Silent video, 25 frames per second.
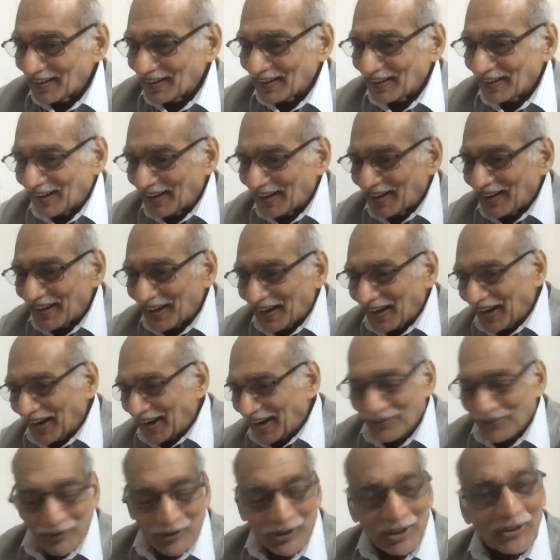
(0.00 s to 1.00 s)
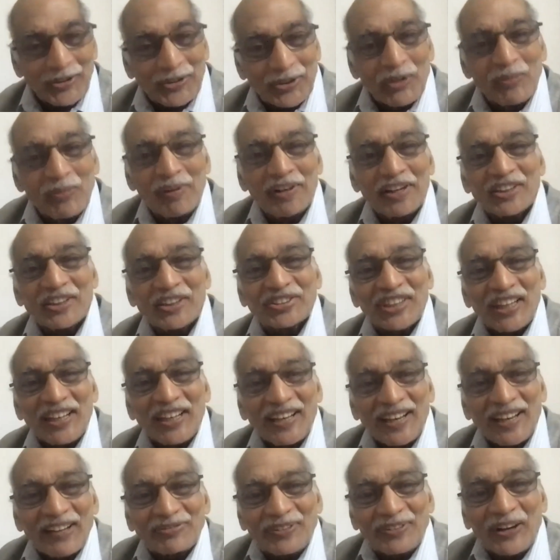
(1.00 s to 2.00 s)
I have only 2 minutes
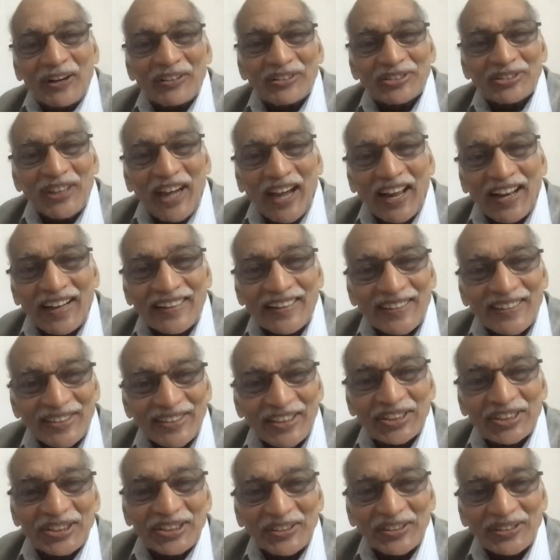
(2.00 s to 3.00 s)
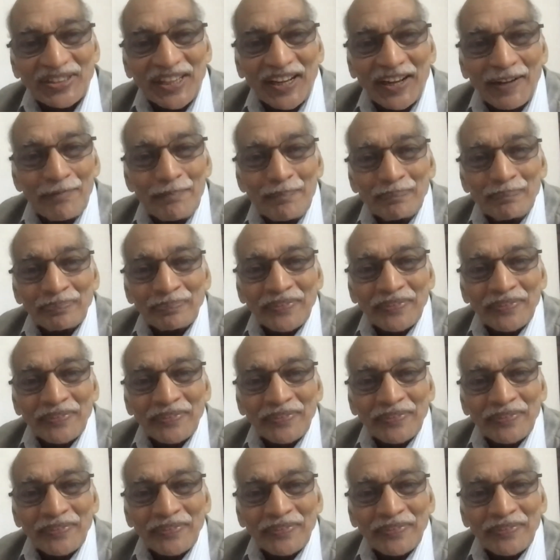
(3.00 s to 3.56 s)
left now, so I'll rush on that.